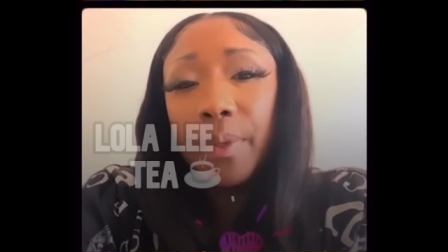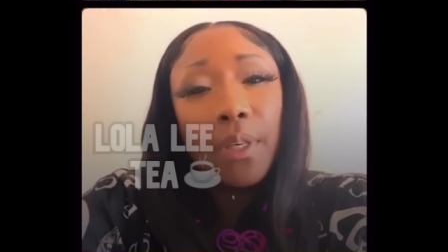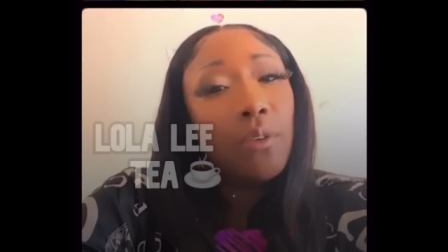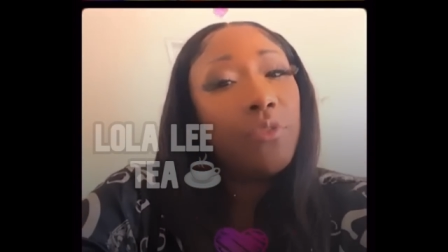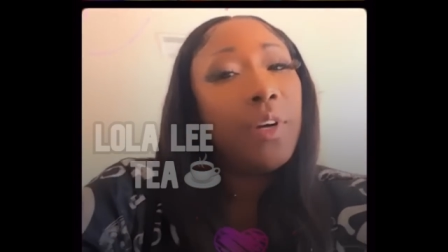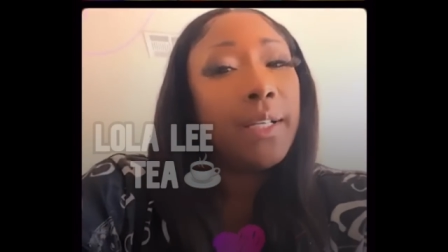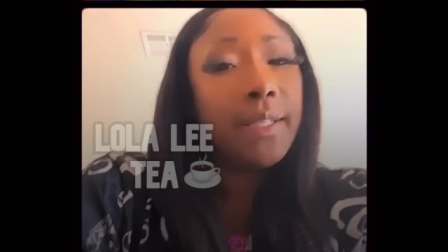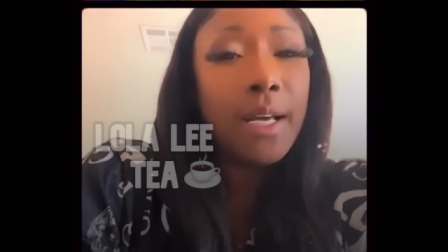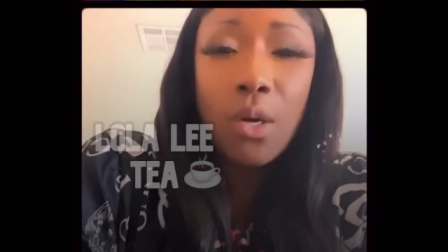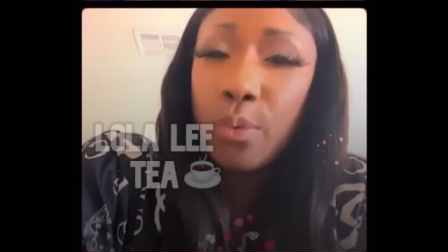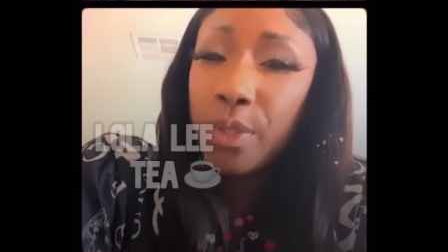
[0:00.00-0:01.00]
We're going to find
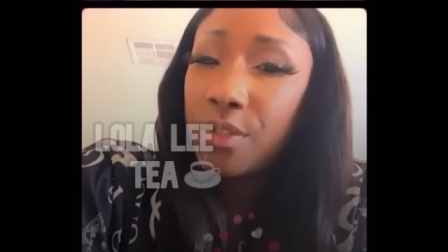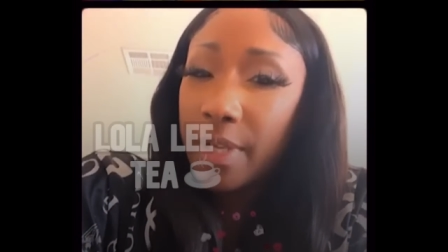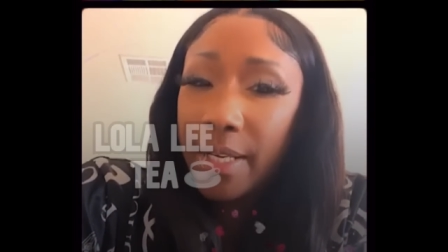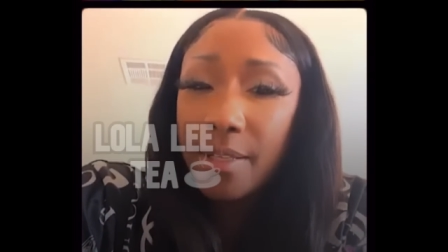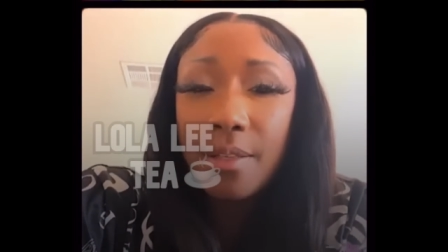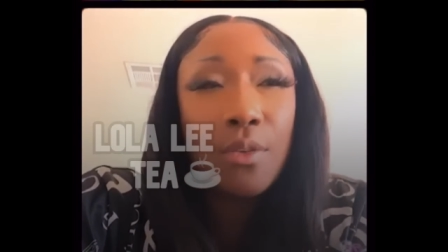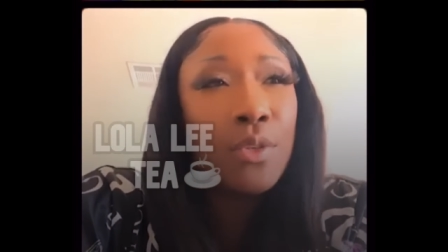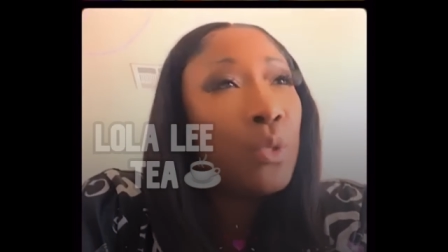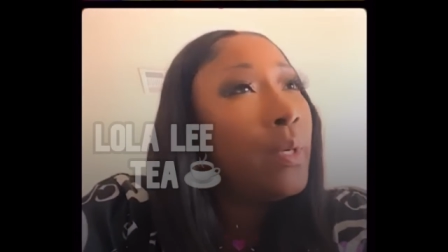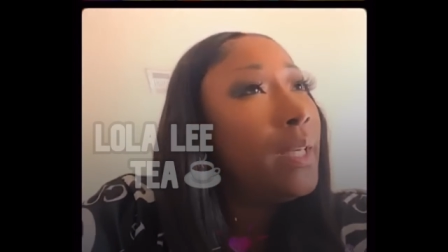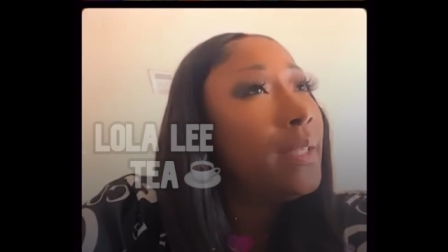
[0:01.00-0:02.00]
out what Dre is going
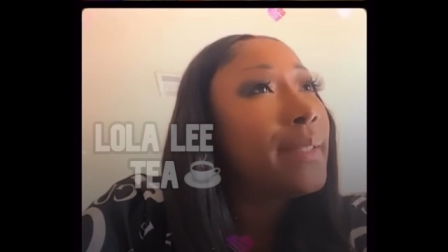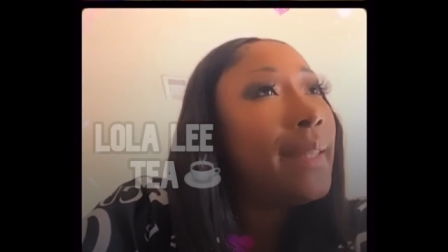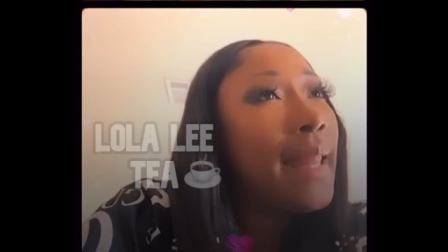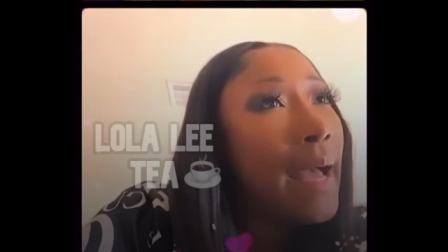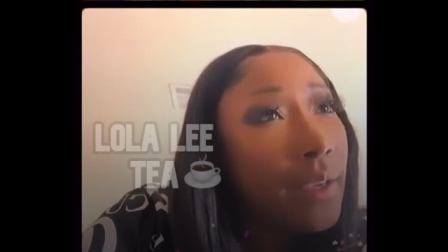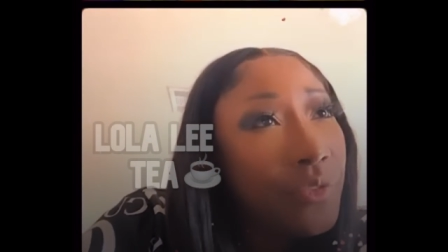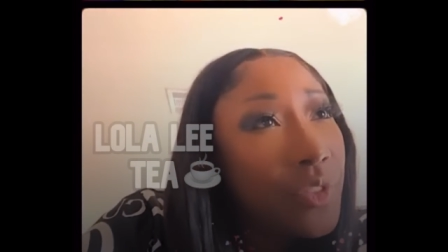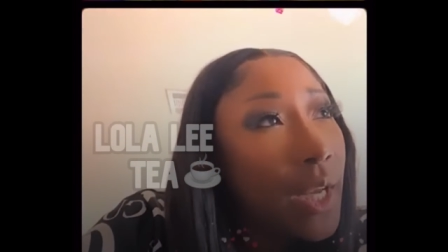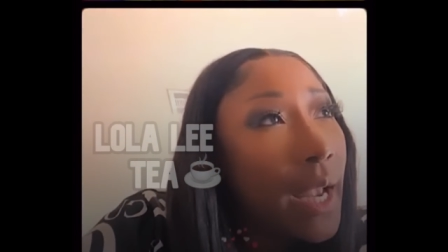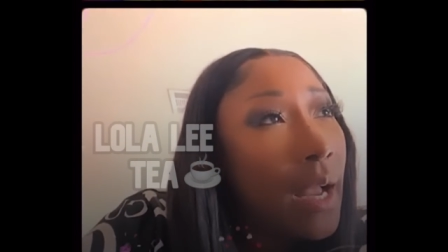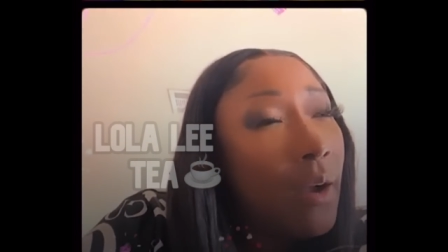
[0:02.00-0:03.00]
to do with his life,
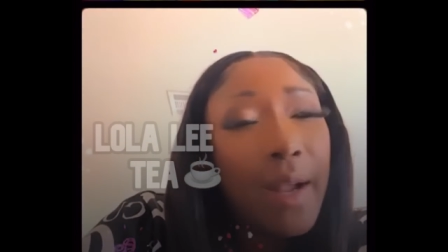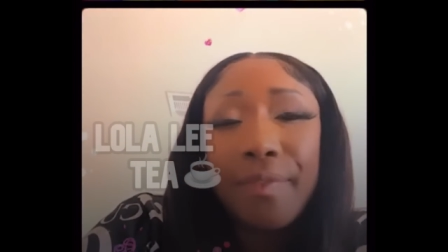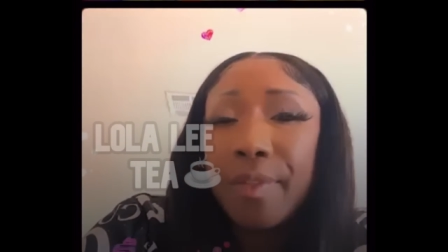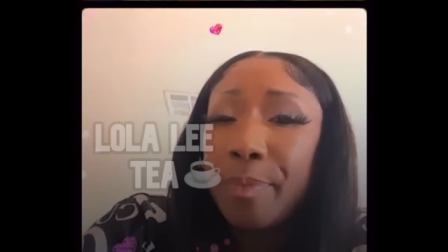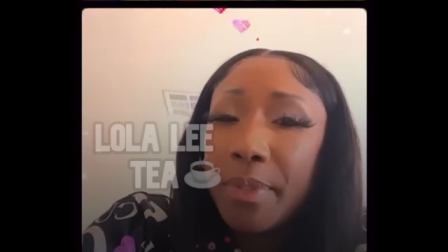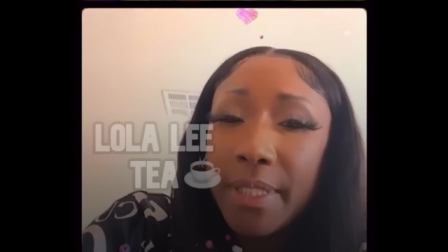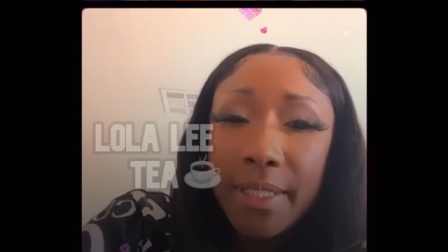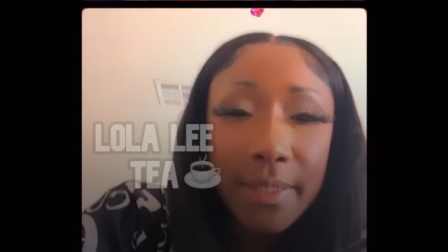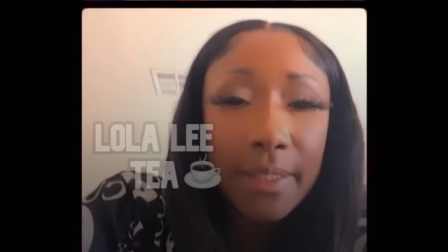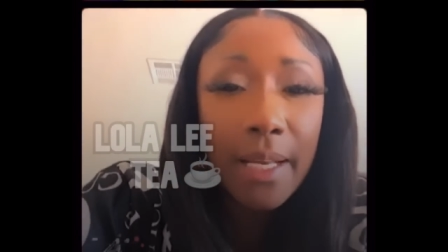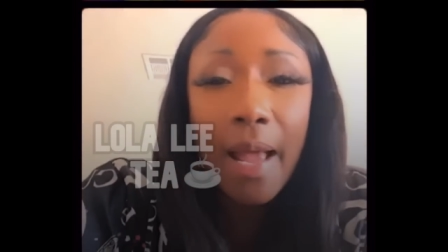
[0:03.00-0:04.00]
child, after
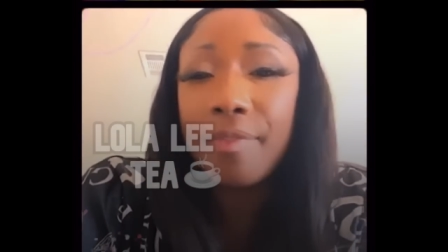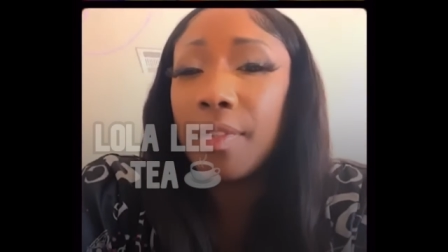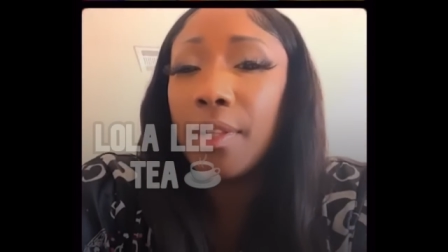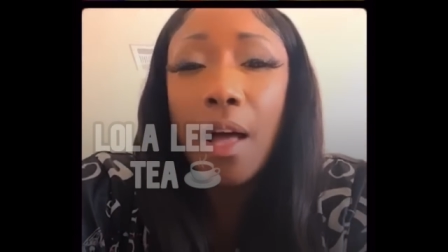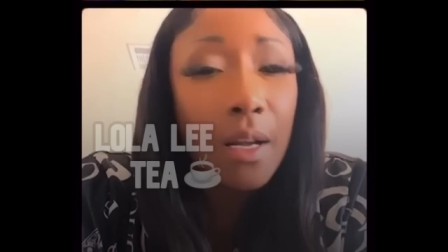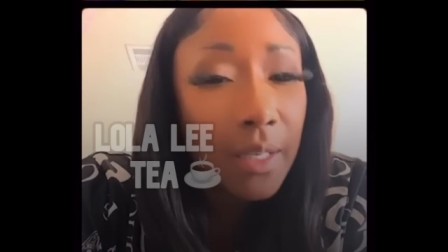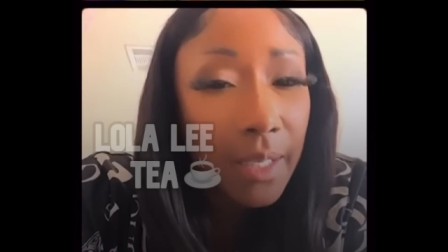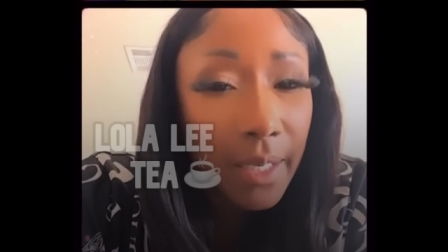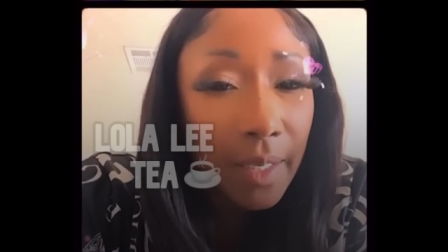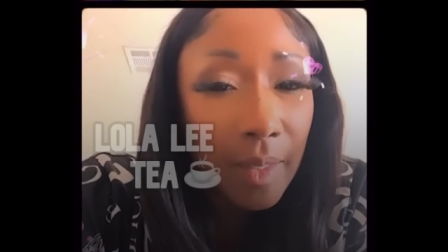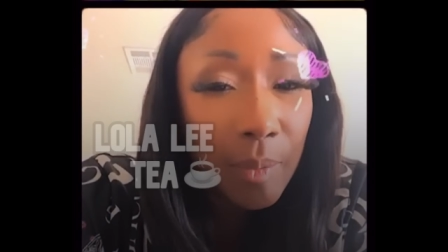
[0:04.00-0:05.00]
prison, after
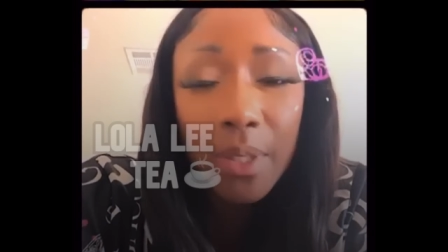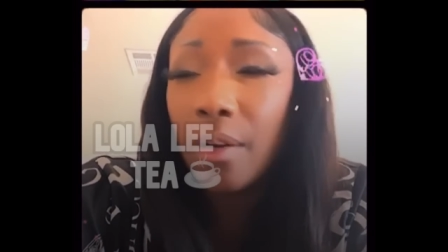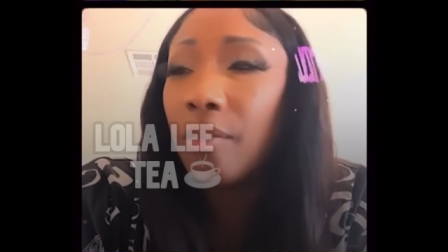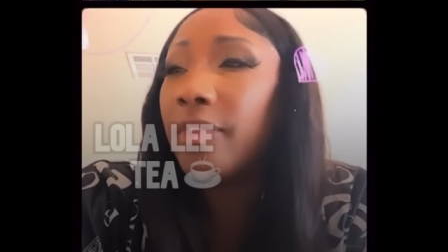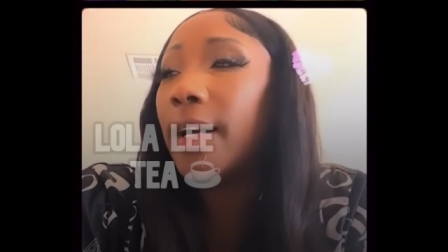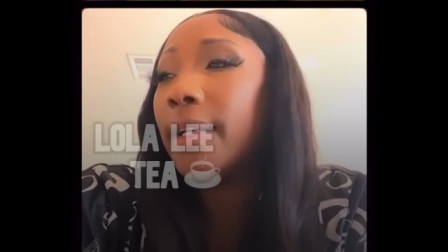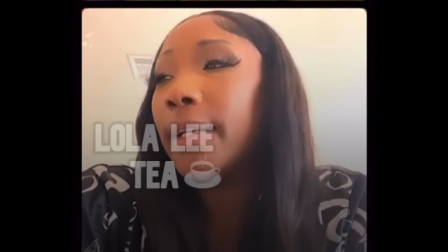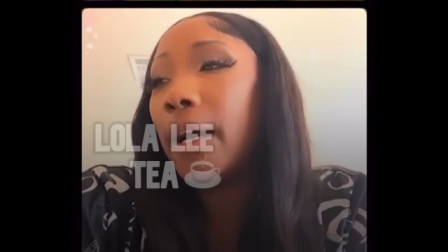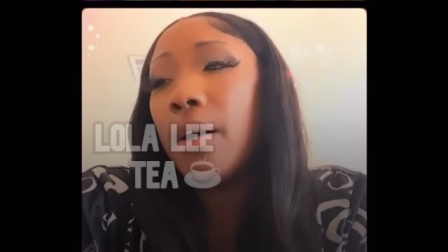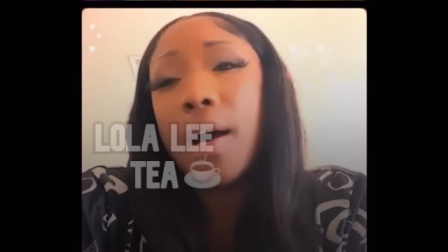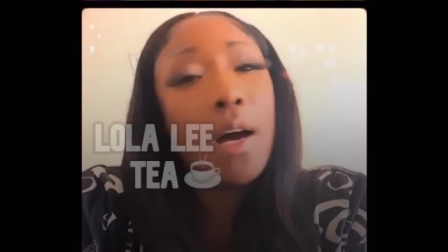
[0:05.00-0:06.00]
lockup. We're going to find
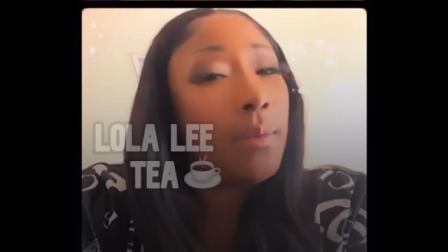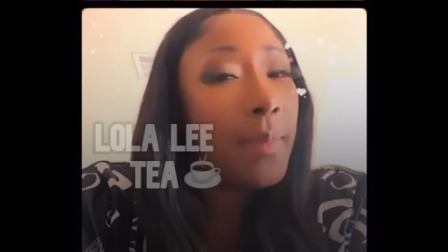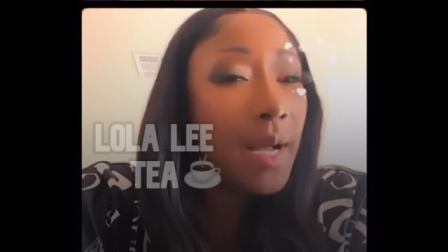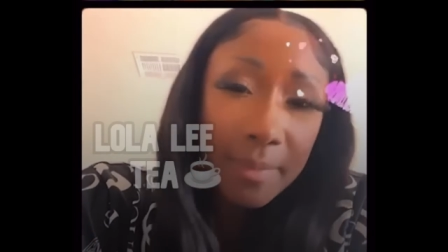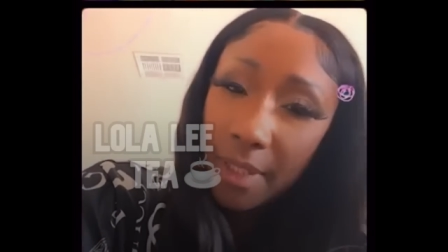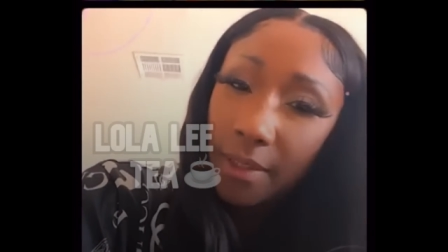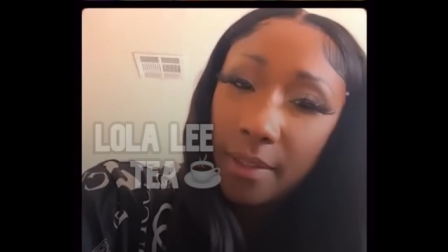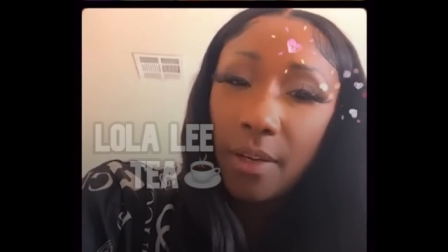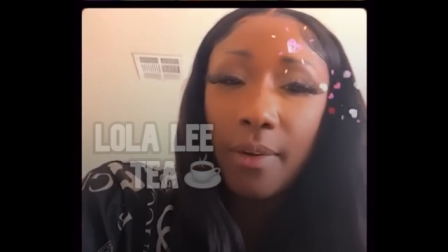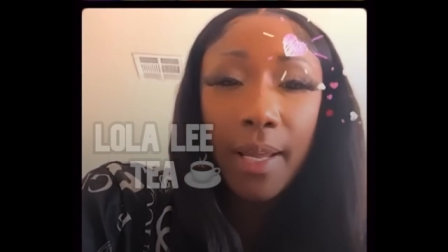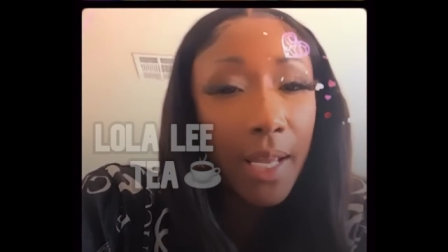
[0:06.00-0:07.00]
out how the mama is
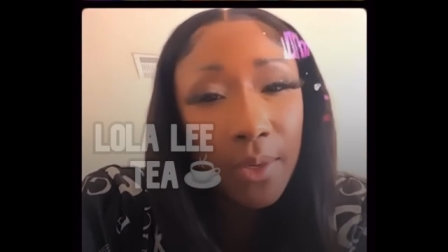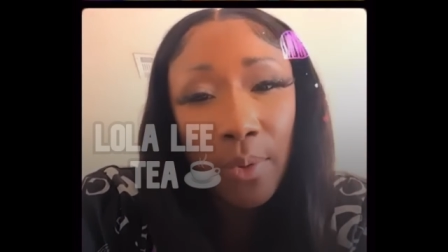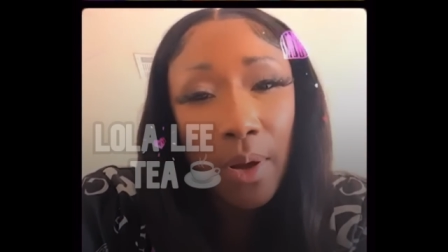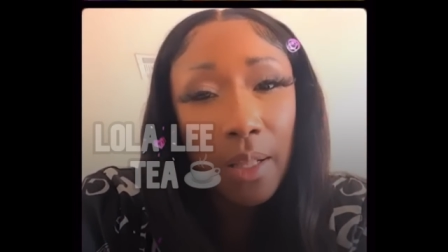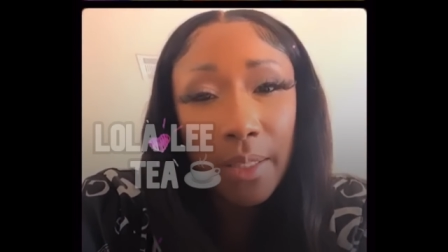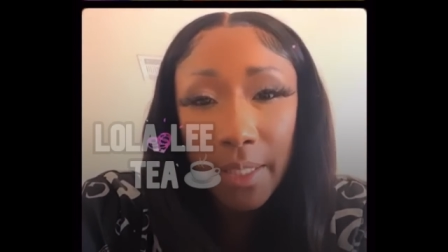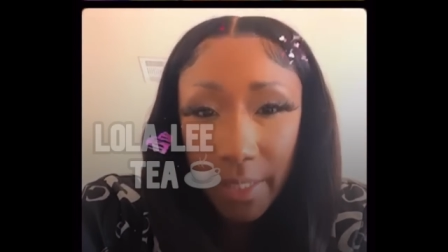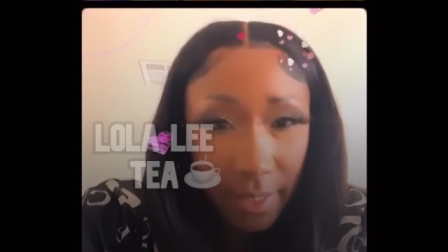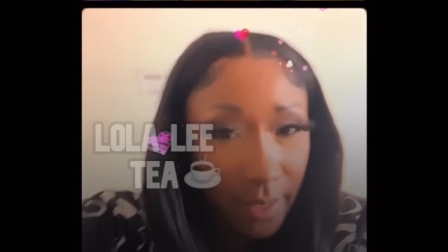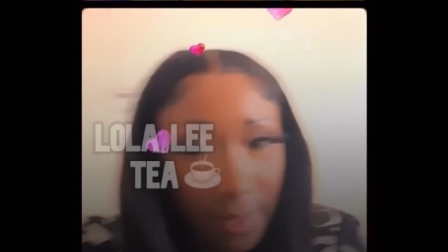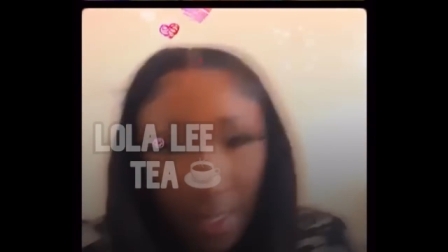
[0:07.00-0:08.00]
going to handle all of this